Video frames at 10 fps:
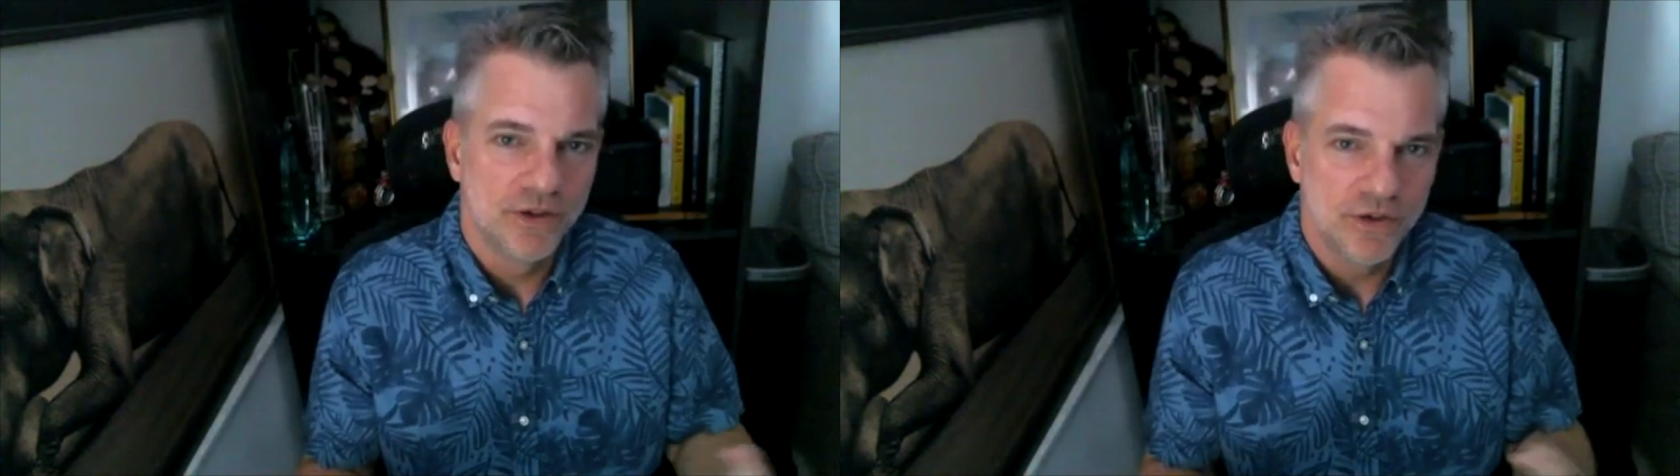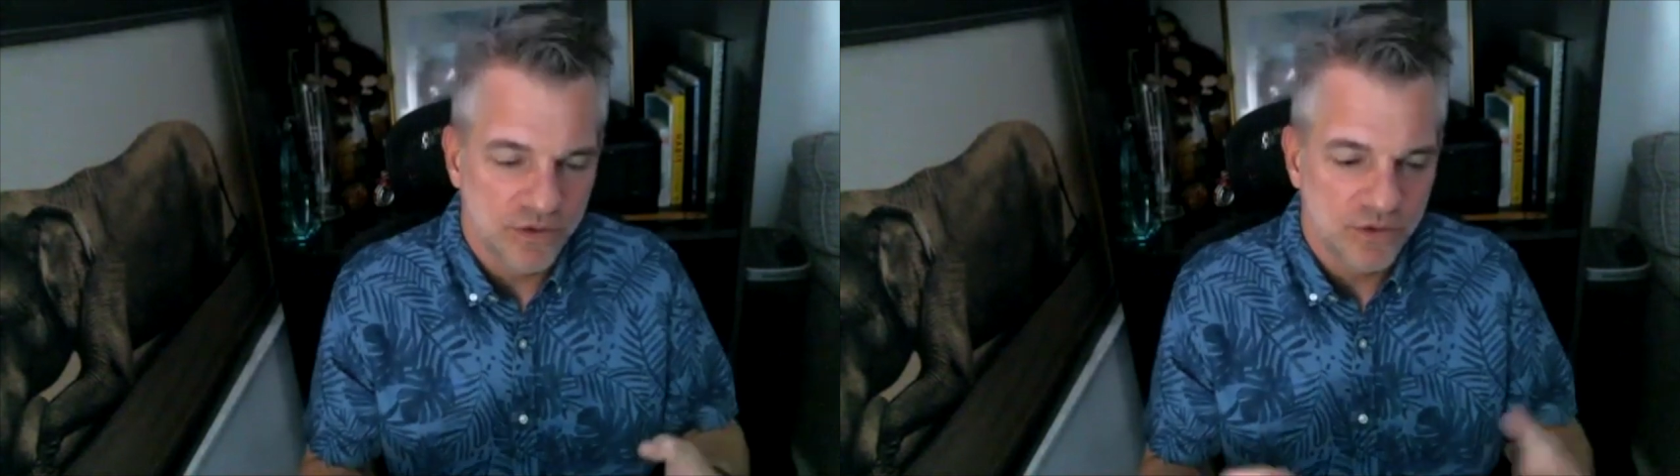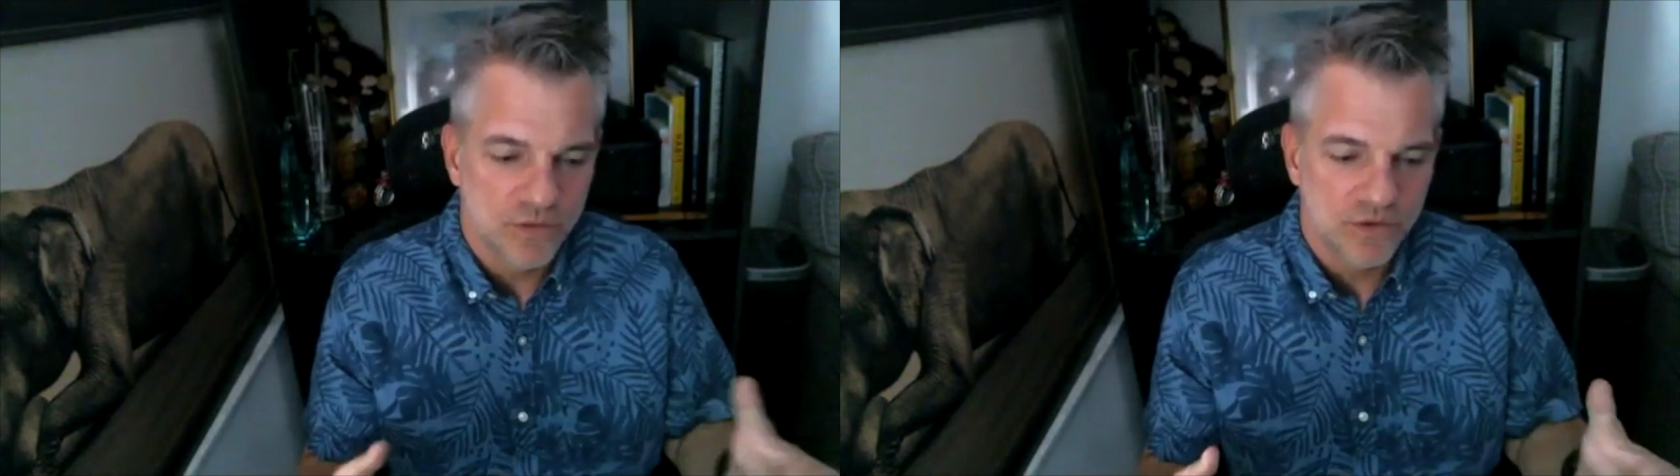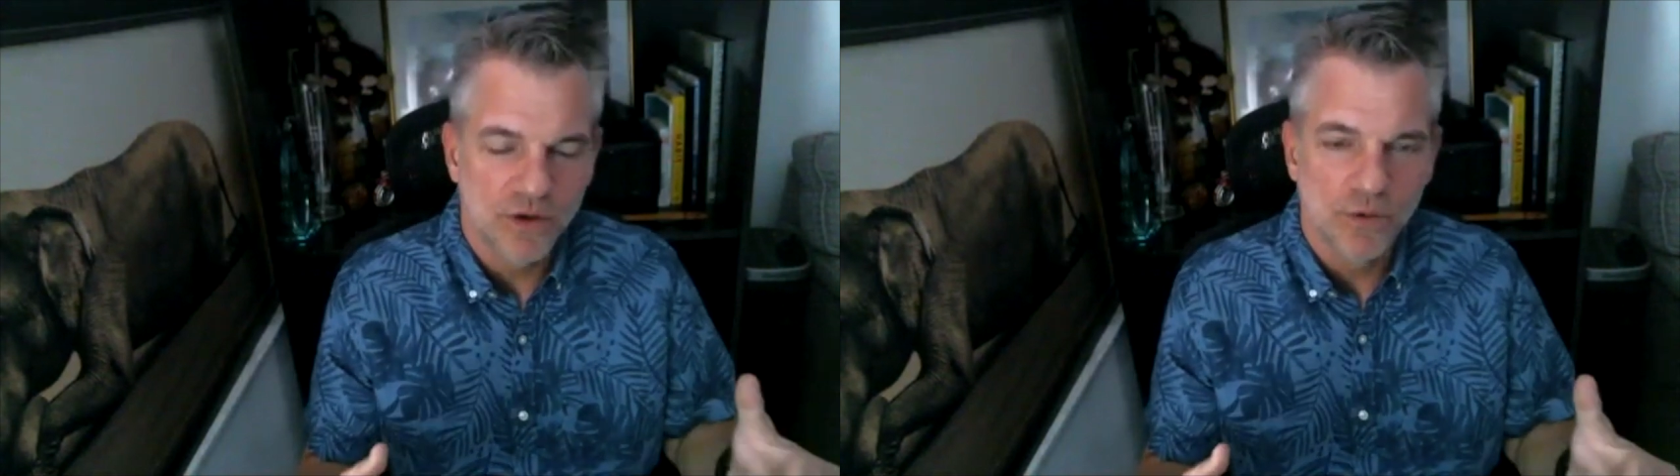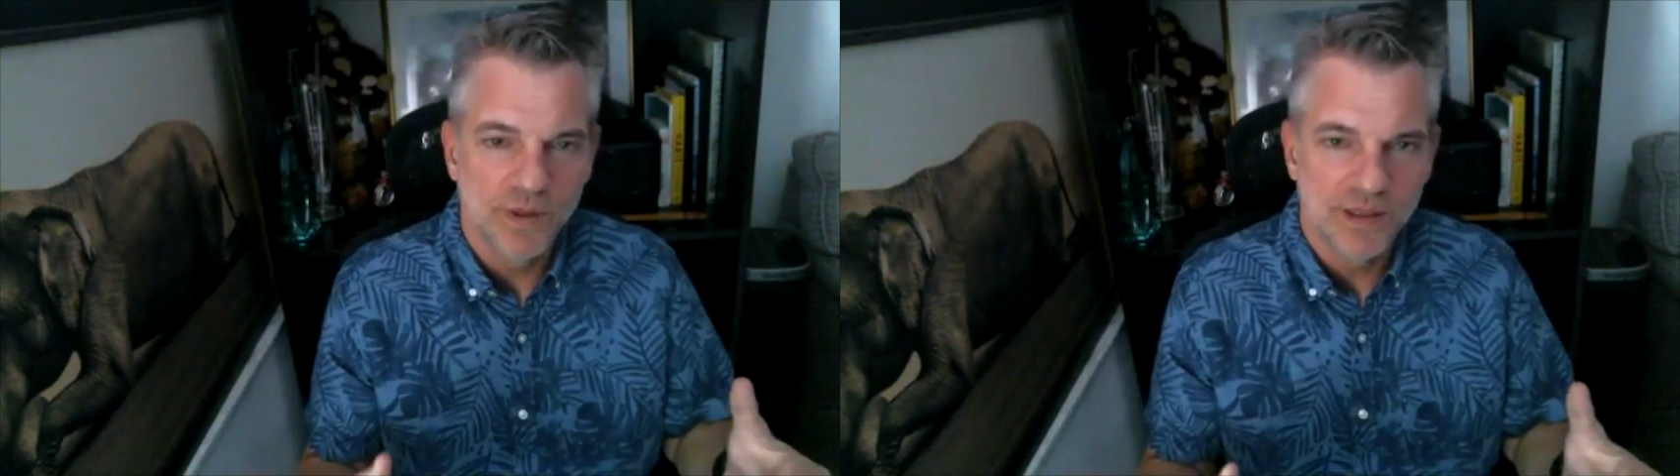you can
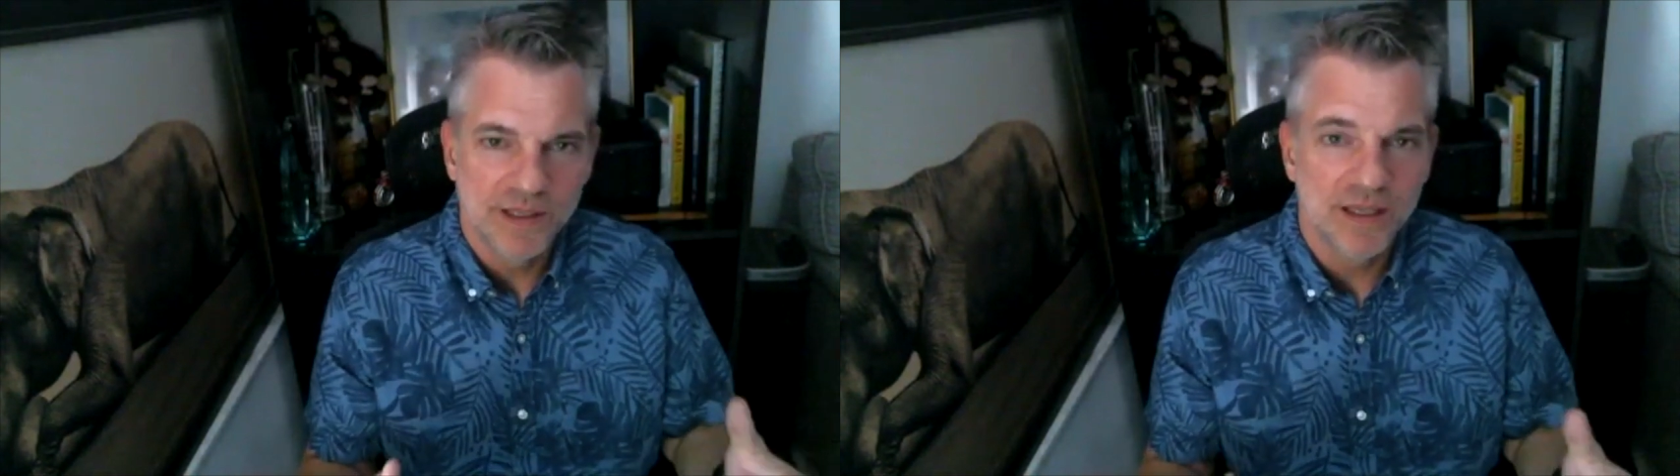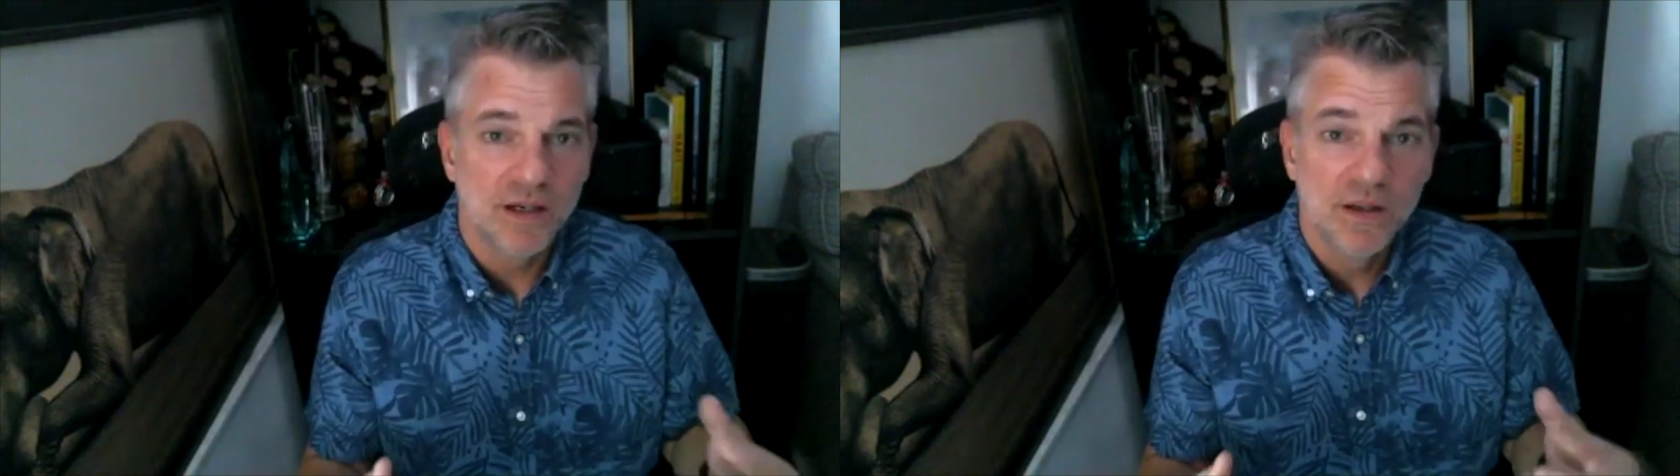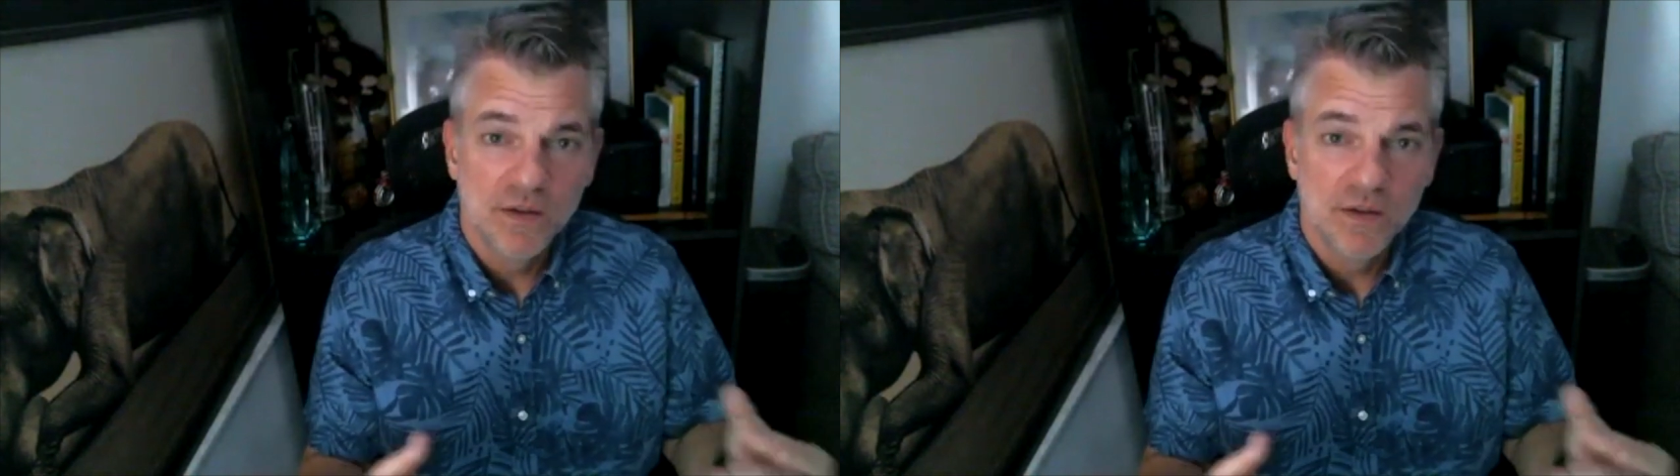go in and get